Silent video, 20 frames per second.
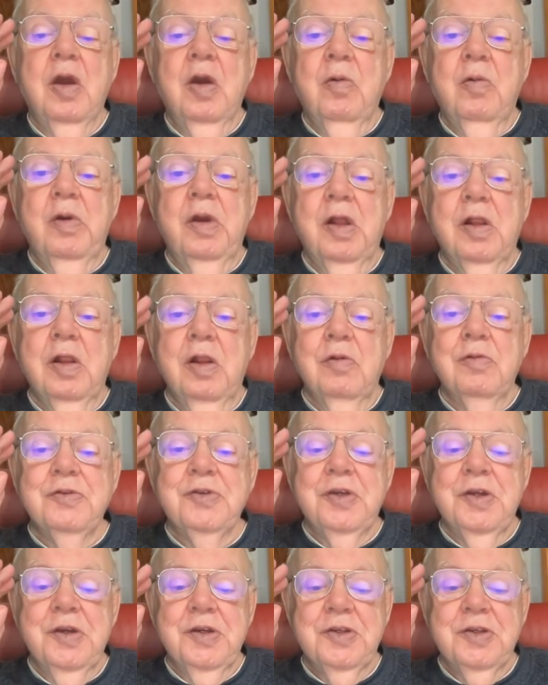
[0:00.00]
We can
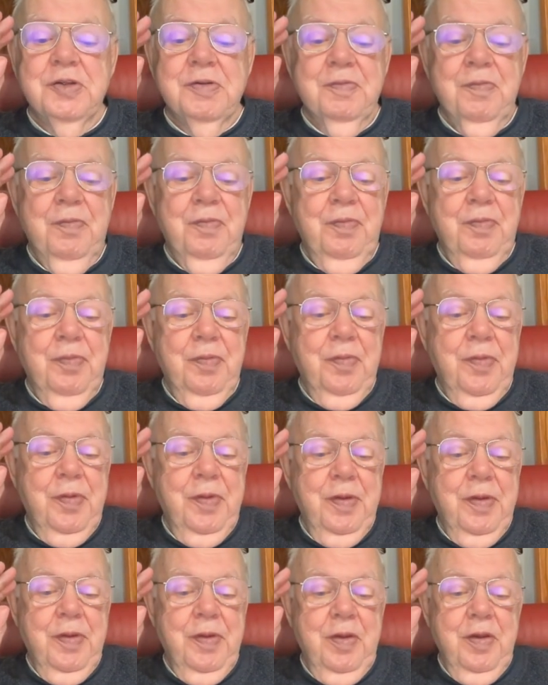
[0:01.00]
close this,
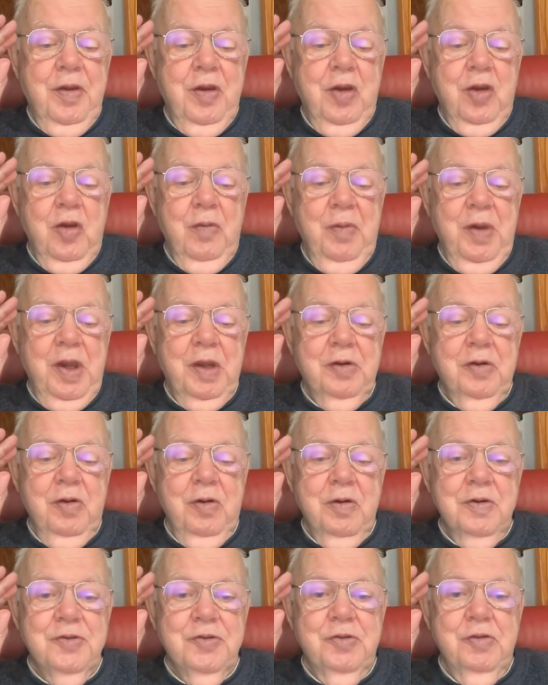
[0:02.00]
go back to
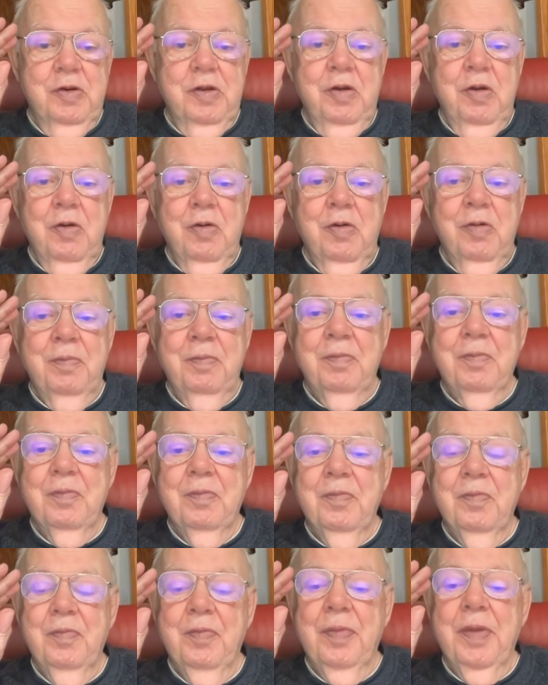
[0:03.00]
RStudio,
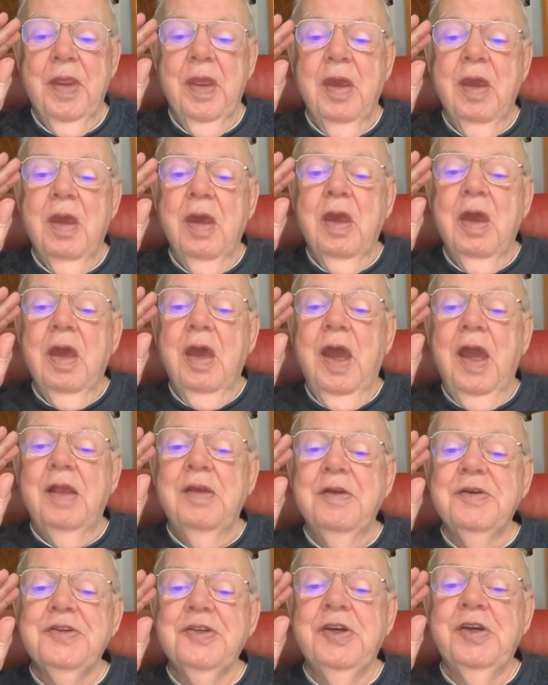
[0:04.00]

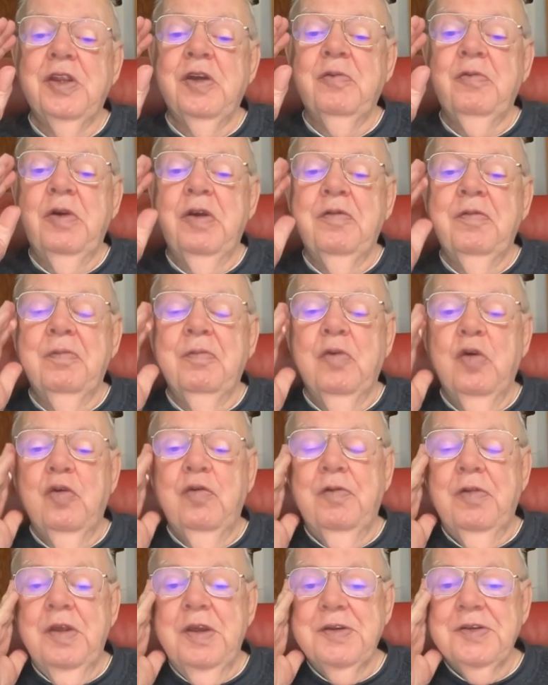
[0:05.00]
and you see that we've
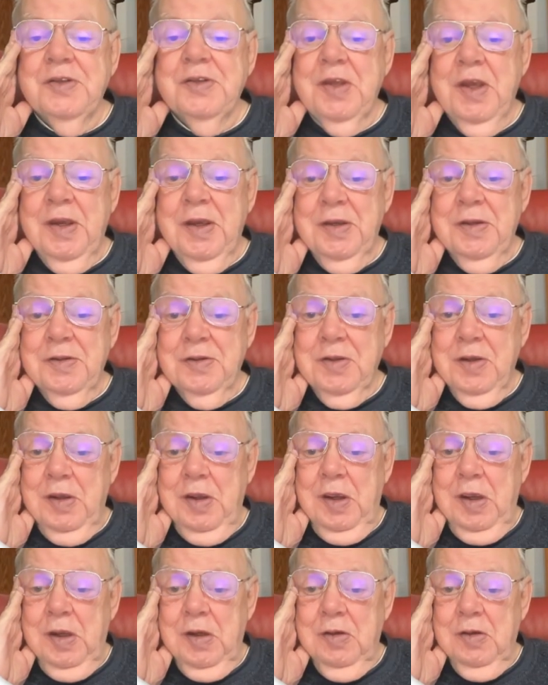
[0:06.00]
moved these things
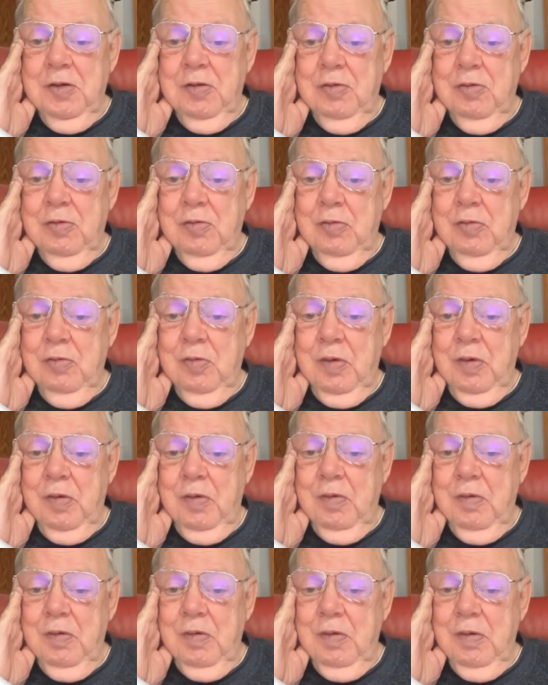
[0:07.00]
into
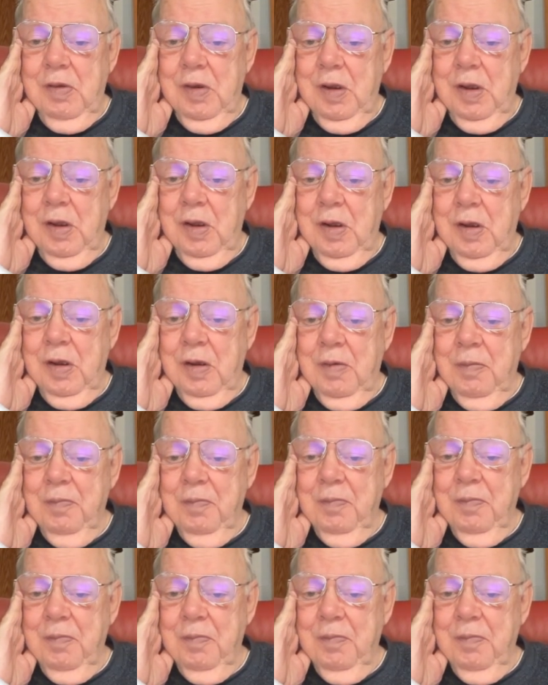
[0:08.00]
the